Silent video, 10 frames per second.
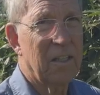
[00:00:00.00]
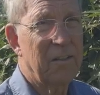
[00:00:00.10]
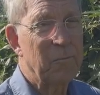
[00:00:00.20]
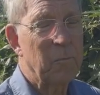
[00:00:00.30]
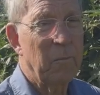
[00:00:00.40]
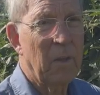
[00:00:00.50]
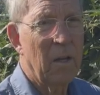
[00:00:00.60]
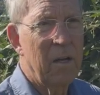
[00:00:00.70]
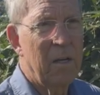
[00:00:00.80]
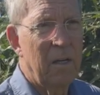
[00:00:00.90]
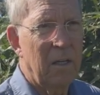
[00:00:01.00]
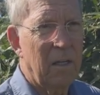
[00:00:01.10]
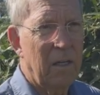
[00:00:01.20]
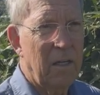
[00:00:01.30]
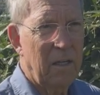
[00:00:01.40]

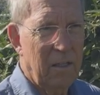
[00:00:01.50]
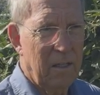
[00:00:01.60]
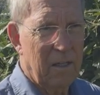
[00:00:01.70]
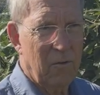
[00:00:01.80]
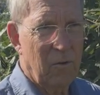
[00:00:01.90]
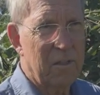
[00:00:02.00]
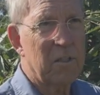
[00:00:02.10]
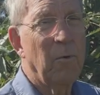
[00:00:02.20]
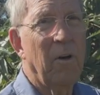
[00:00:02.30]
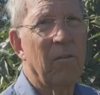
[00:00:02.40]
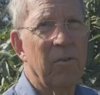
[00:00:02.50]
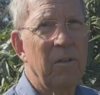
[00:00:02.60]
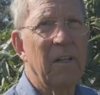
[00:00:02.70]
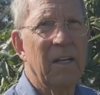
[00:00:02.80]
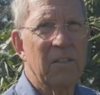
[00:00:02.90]
a lot of really small
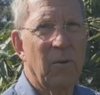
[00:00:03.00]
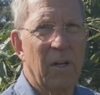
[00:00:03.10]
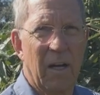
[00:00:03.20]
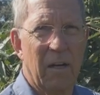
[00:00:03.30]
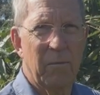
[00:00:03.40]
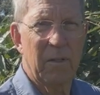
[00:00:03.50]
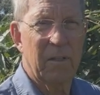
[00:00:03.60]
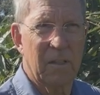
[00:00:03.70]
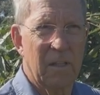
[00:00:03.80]
fruit, that's what happened.